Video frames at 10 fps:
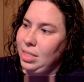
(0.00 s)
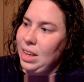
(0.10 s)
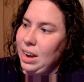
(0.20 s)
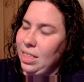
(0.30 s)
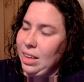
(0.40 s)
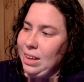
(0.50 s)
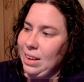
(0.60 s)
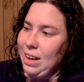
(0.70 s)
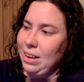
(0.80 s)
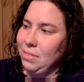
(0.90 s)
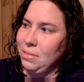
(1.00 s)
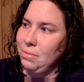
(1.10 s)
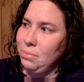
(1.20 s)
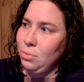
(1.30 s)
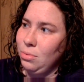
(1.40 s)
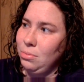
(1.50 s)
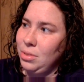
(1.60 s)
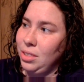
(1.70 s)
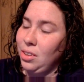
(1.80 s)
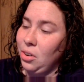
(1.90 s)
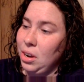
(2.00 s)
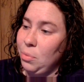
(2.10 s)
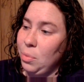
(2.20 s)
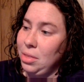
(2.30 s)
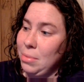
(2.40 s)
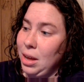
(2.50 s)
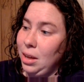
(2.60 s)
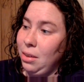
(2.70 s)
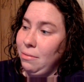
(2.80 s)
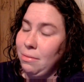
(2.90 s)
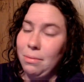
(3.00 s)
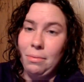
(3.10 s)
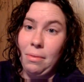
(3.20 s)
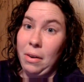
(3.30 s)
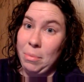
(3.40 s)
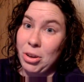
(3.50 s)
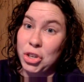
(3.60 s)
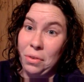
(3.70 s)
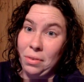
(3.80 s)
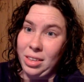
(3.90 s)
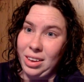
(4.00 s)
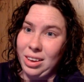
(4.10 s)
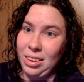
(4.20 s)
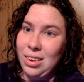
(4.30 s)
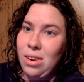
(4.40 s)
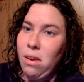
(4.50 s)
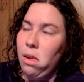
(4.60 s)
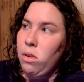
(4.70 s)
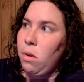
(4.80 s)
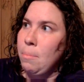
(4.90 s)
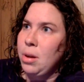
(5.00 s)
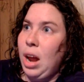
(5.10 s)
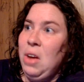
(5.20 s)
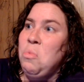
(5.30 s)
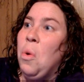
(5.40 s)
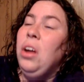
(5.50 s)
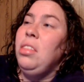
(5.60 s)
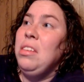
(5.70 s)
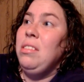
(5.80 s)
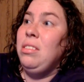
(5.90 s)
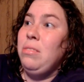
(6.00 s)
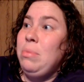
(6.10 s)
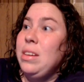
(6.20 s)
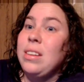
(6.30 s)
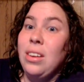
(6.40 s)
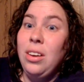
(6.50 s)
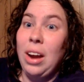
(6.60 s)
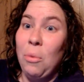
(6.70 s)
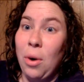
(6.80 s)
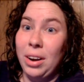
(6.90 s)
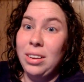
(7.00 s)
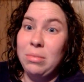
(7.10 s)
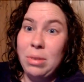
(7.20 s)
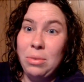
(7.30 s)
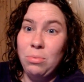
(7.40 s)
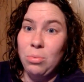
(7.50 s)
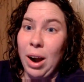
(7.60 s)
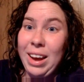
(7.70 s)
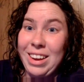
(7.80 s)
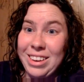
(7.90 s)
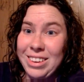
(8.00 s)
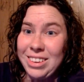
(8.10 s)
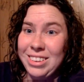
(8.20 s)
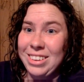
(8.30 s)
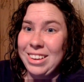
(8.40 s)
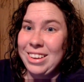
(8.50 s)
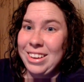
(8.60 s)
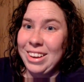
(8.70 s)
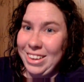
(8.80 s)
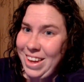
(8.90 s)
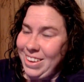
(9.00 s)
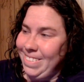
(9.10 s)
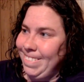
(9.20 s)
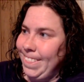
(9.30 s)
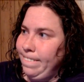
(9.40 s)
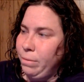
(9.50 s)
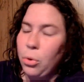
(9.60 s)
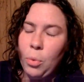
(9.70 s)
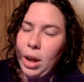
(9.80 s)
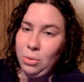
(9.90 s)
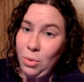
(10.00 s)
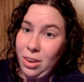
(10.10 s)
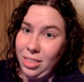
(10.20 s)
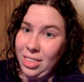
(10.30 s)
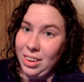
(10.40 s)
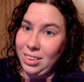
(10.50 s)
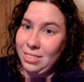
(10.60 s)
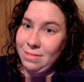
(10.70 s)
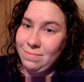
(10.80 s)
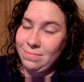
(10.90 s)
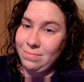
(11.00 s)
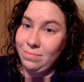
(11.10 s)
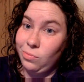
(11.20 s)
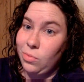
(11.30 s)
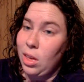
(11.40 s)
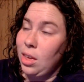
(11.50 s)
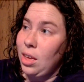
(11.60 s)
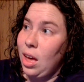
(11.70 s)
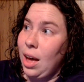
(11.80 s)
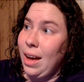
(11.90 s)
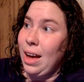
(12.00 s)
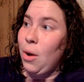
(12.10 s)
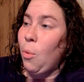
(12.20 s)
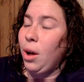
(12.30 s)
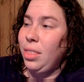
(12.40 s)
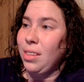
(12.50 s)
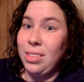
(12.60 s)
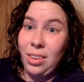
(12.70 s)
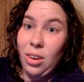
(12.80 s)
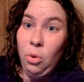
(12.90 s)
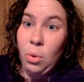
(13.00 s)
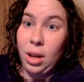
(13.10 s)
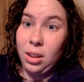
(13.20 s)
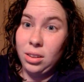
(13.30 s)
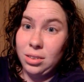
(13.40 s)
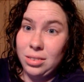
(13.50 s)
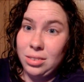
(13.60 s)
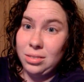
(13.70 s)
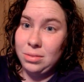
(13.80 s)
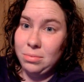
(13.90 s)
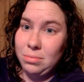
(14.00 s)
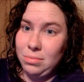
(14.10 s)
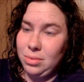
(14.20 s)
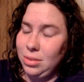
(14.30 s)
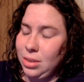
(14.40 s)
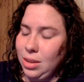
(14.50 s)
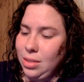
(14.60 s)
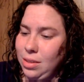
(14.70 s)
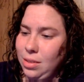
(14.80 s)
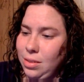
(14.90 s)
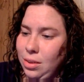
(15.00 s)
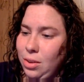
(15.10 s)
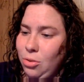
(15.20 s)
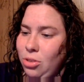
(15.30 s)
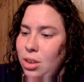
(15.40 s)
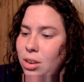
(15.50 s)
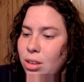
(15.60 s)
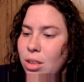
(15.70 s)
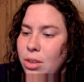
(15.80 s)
And I think I kind of concern him with my very much overthinking. But I want this to be good. I want it to be right. Again, the right and wrong thing. I want this to go well, because this is a huge thing.